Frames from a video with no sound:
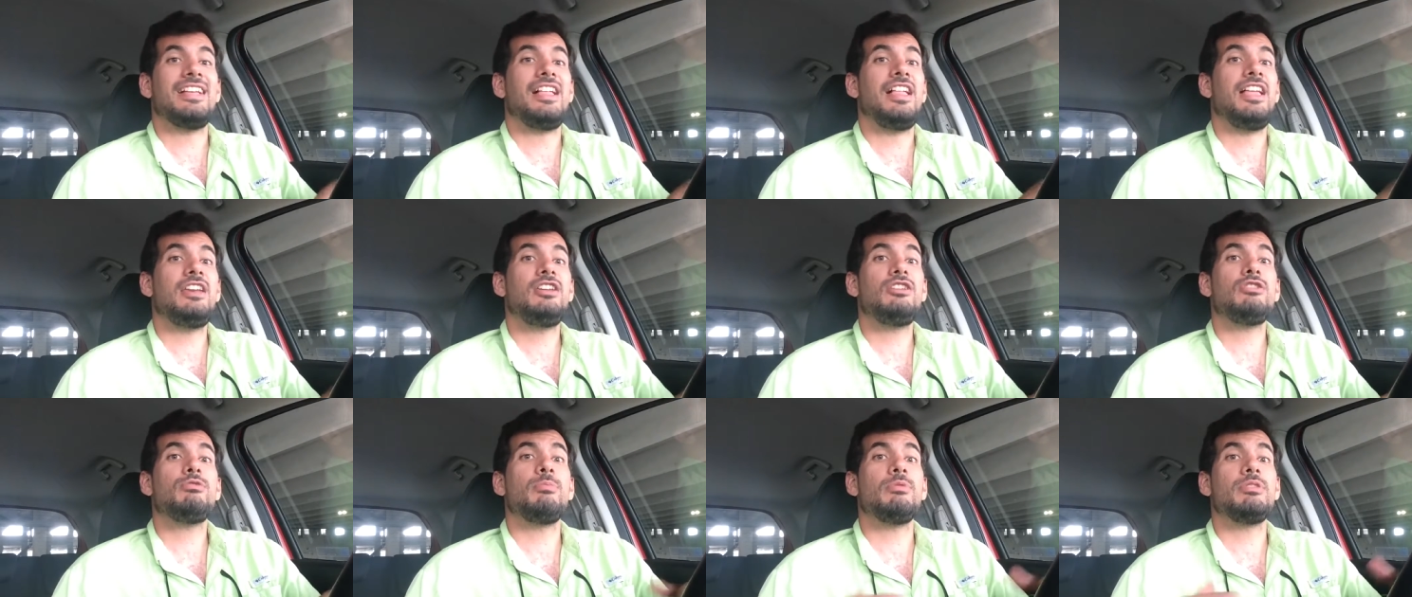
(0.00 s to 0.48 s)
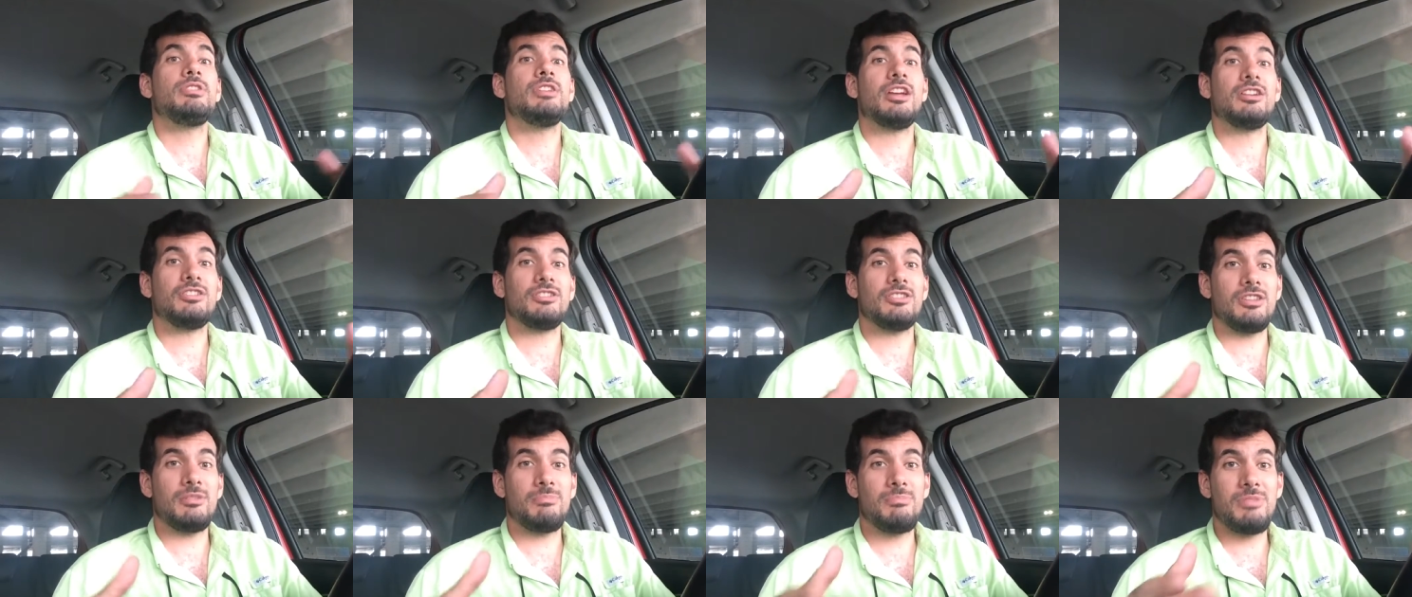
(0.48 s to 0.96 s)
and you could
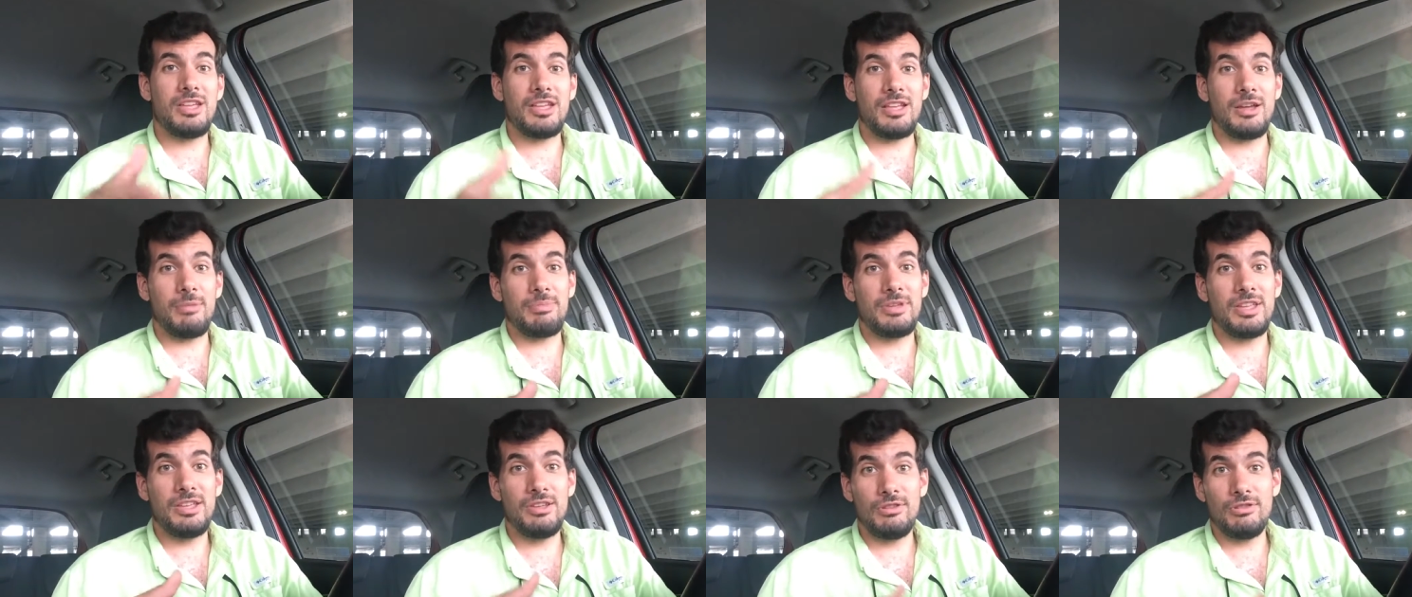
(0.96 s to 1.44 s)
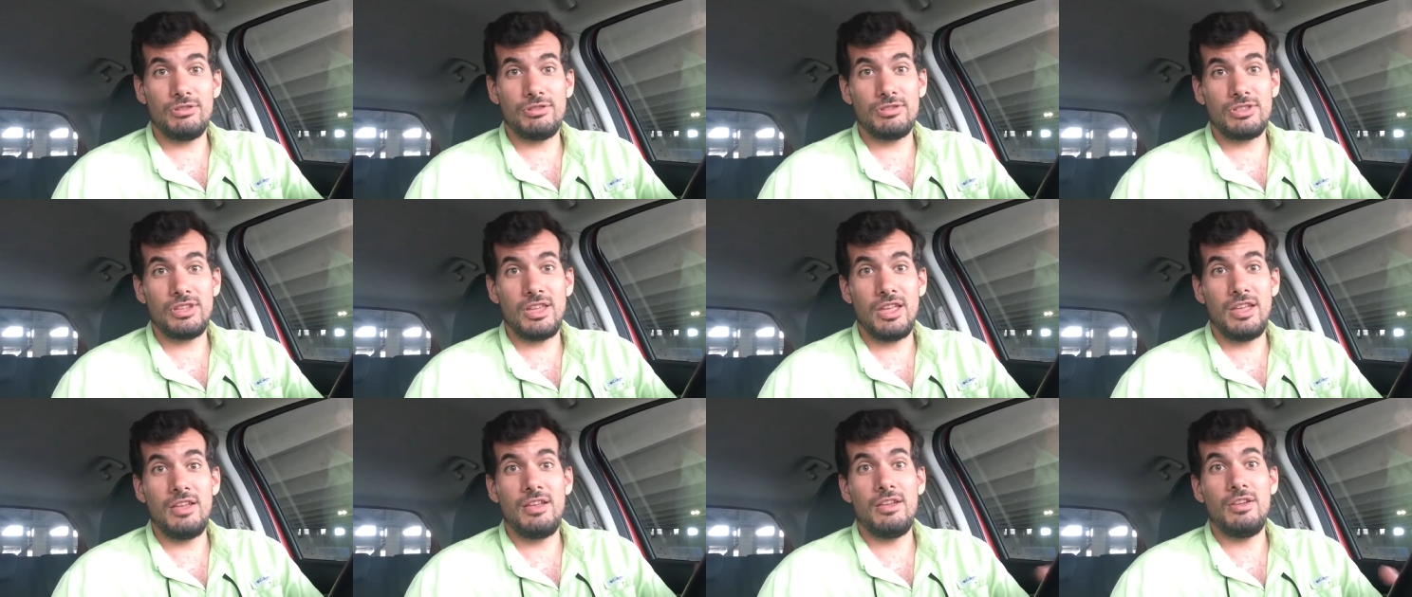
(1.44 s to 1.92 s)
potentially pick up
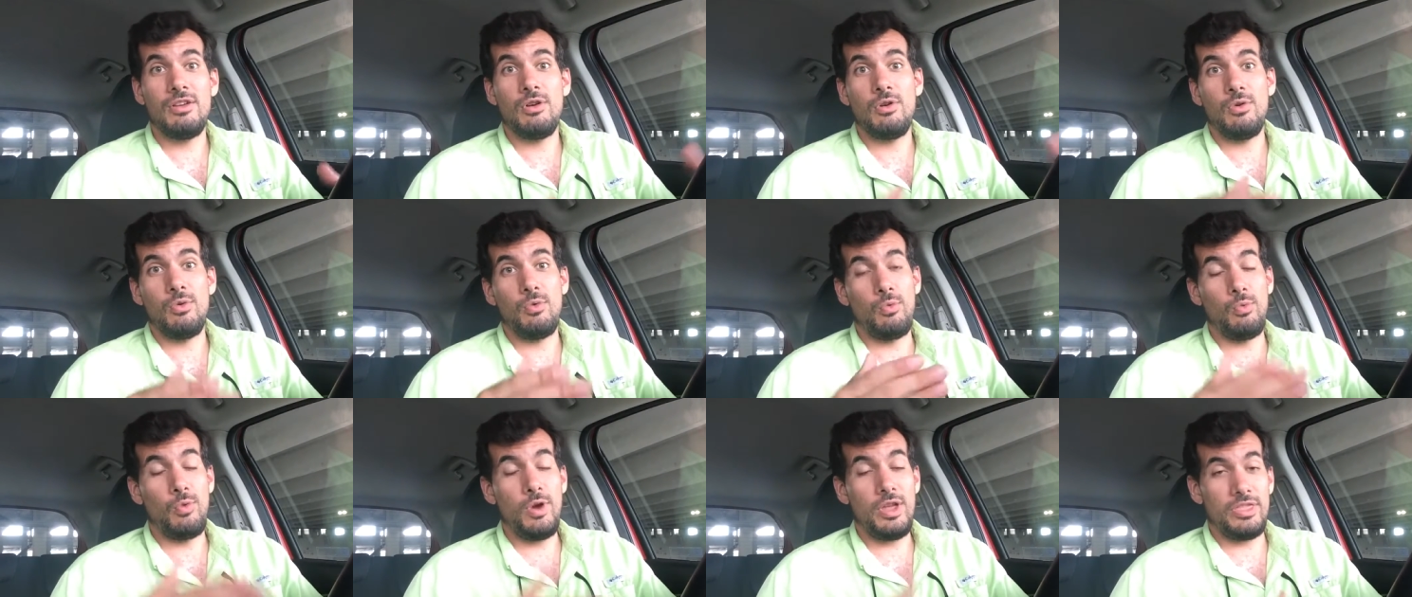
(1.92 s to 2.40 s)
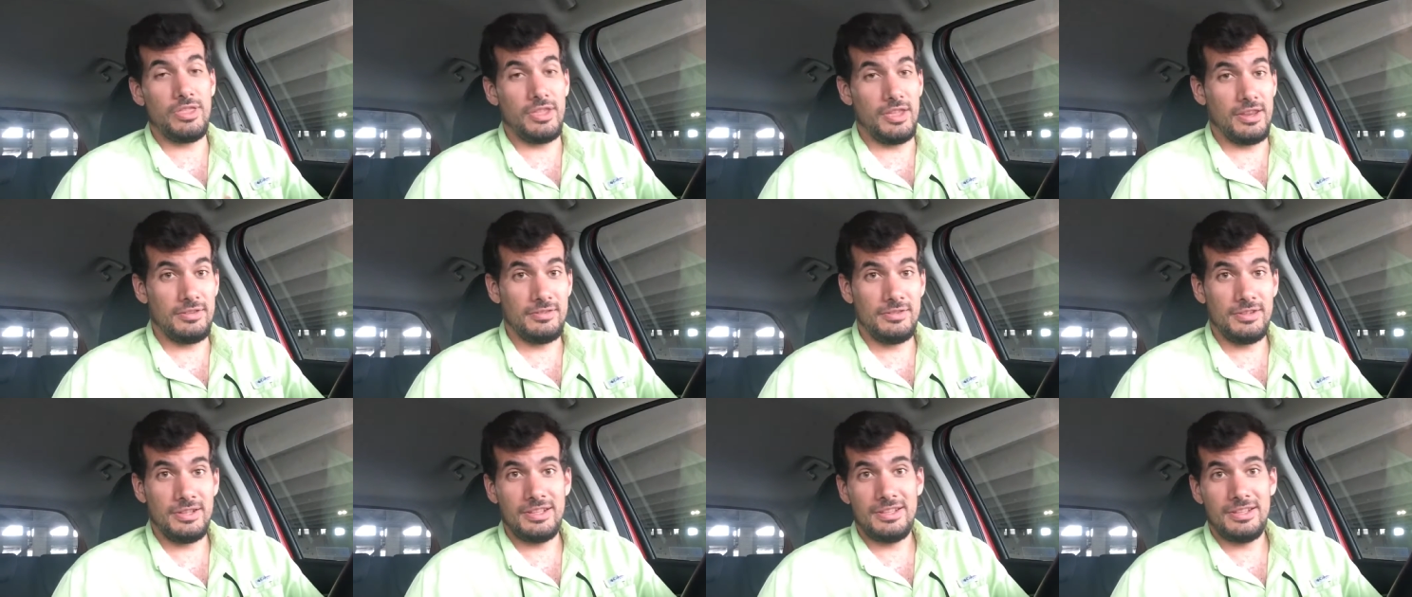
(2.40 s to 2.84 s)
kills with it.